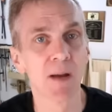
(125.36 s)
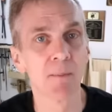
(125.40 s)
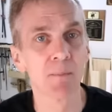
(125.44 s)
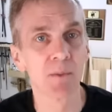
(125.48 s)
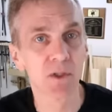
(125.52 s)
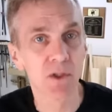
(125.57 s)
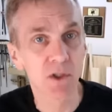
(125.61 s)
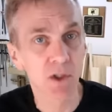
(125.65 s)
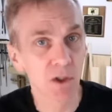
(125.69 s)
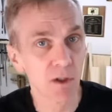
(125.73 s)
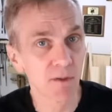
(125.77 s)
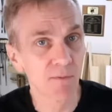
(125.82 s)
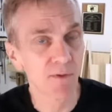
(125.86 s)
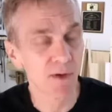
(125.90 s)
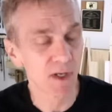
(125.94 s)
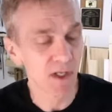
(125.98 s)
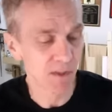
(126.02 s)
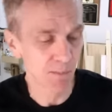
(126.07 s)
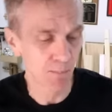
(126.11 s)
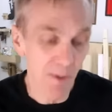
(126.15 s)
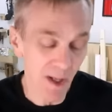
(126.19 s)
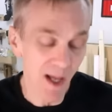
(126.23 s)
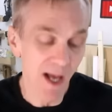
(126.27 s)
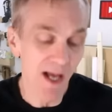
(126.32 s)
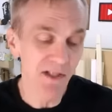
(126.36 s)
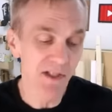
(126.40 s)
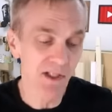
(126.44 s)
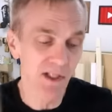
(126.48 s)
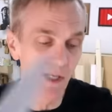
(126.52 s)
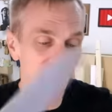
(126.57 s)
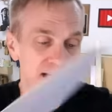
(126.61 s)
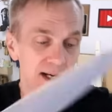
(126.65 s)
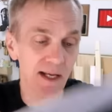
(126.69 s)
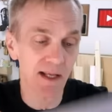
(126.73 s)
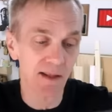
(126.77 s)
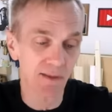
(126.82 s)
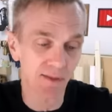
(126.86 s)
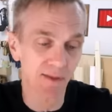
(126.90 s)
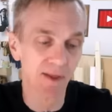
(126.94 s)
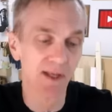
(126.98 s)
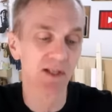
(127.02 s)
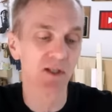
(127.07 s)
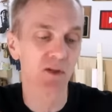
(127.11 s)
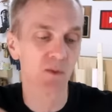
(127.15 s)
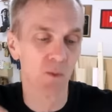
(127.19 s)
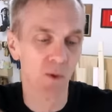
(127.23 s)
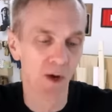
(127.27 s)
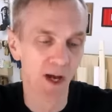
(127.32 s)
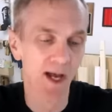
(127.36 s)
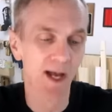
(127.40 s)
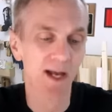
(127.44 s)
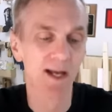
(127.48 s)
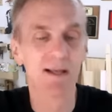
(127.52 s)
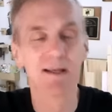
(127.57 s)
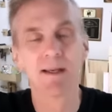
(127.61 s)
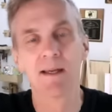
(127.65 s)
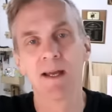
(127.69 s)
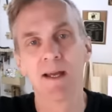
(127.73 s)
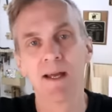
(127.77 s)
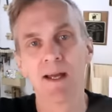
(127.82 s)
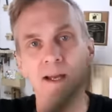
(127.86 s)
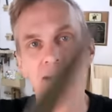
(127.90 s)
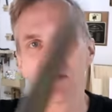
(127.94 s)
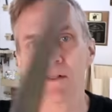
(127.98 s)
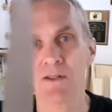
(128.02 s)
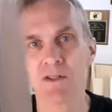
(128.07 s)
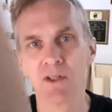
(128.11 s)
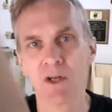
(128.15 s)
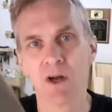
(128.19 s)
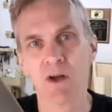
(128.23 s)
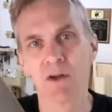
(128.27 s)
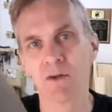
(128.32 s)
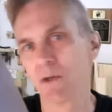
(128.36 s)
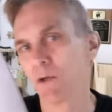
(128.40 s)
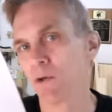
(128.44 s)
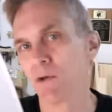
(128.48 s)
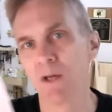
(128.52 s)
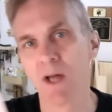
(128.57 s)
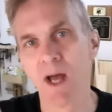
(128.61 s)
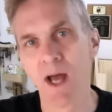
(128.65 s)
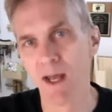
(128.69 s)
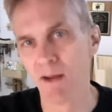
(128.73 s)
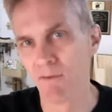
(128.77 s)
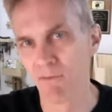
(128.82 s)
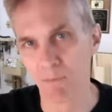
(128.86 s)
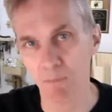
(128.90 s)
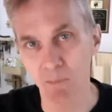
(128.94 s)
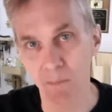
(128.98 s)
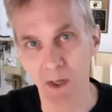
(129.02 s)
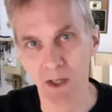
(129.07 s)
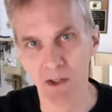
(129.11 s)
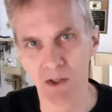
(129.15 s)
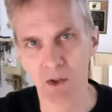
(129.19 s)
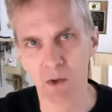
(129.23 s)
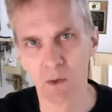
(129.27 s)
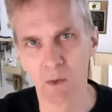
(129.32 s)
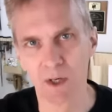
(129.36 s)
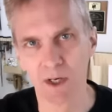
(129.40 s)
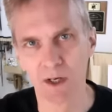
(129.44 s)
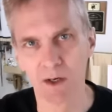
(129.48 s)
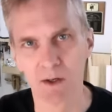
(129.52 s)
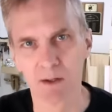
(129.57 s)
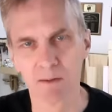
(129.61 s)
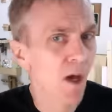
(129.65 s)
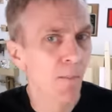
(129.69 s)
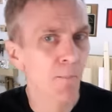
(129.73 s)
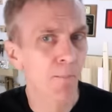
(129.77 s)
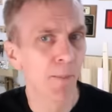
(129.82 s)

up surface. Plus, cutting this way can dull your knife much quicker.